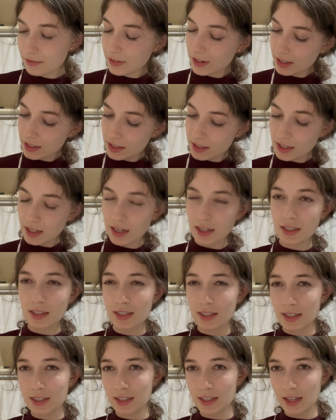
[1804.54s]
me
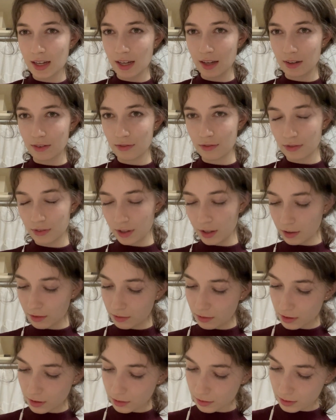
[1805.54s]
just take a few
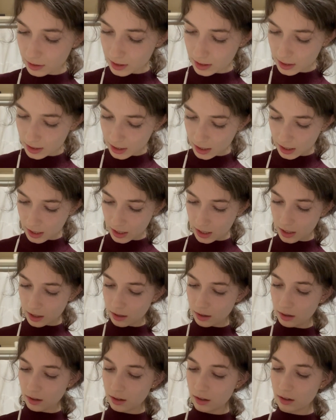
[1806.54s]
notes
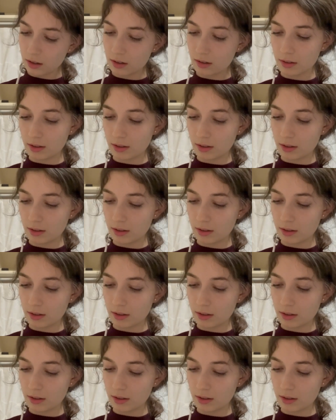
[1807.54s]
here.